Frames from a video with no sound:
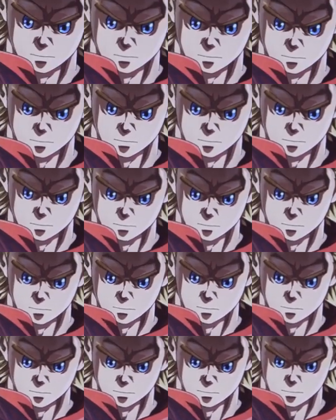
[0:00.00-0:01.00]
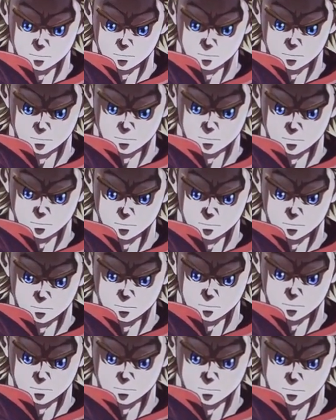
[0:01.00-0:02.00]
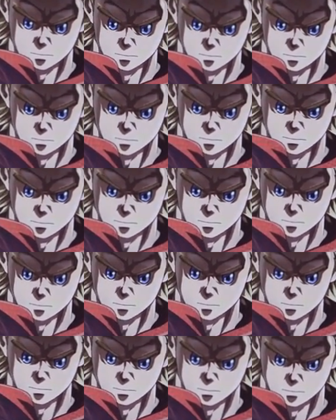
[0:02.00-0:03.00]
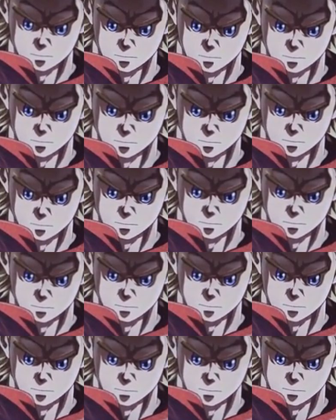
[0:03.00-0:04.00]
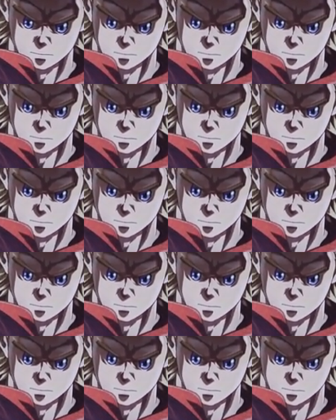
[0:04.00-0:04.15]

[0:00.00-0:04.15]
from Windows 7 to Windows 10. And of course, when you go and check if this is